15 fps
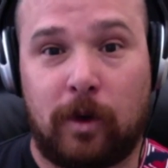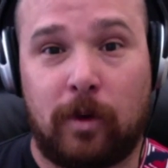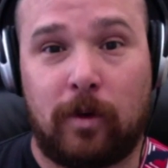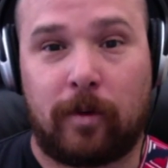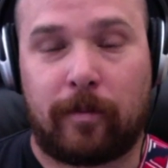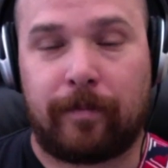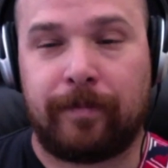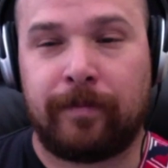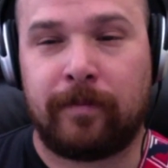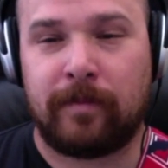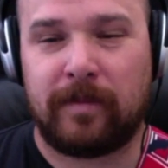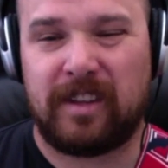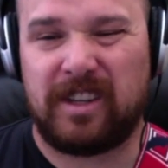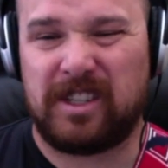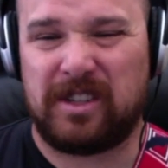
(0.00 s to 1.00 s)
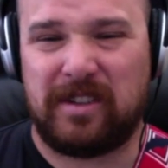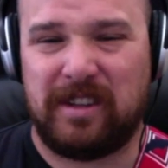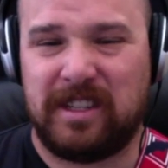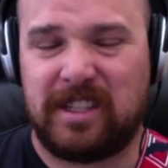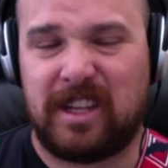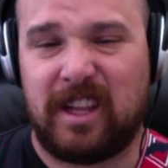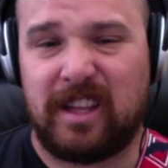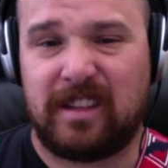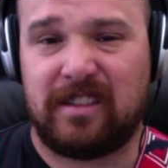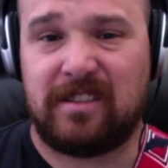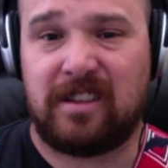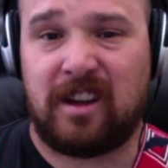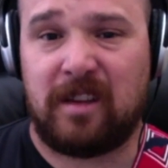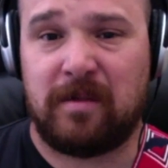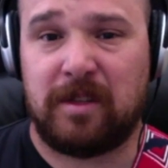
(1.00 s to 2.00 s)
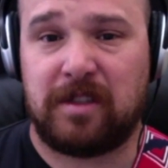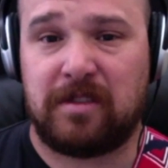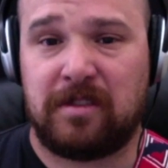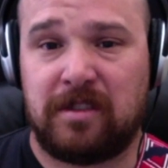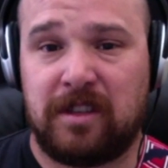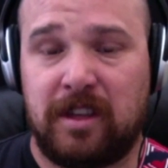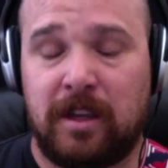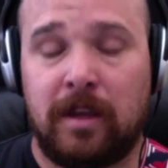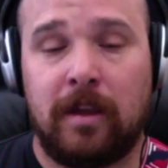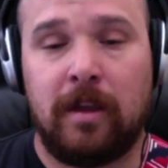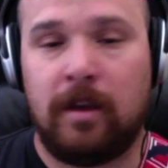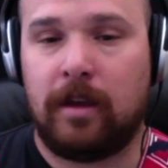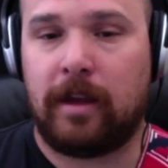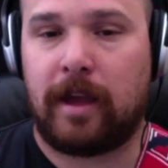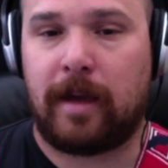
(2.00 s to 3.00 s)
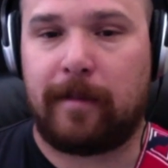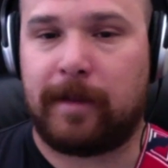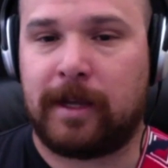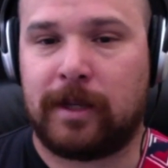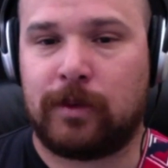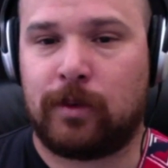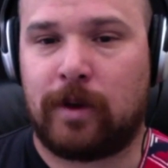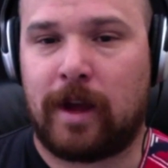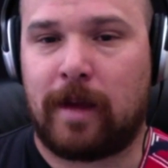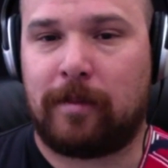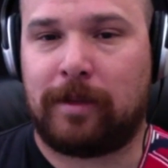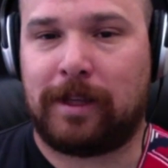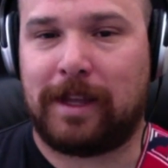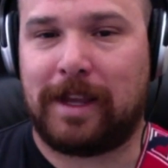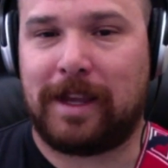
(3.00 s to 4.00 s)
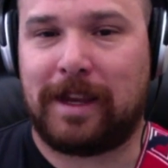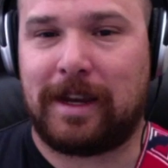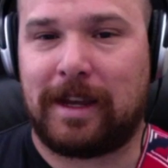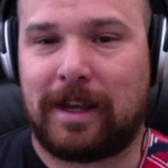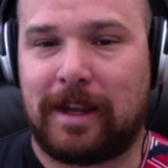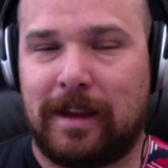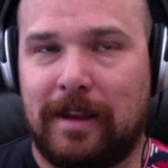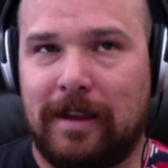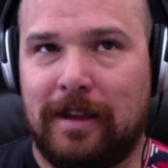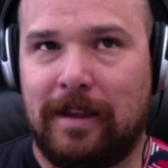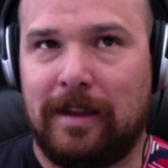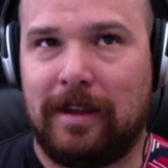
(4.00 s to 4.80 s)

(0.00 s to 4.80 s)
Cool. That doesn't really sound like the song, Mr. C. Yeah, because we're not playing it